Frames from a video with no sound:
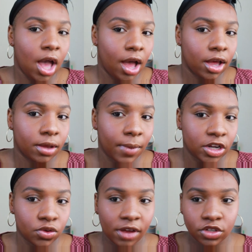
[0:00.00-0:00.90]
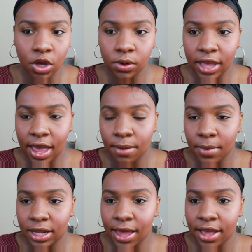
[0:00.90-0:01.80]
I do have to go in and add
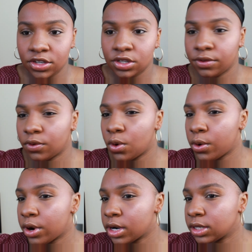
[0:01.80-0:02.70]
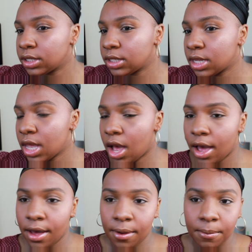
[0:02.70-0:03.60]
my lashes, of course,
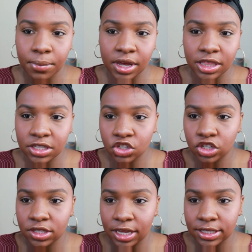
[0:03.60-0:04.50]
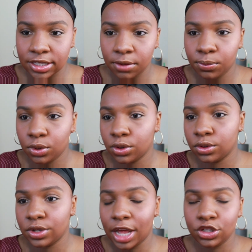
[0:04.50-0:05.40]
but this is just a
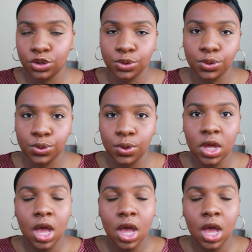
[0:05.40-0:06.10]
simple, not too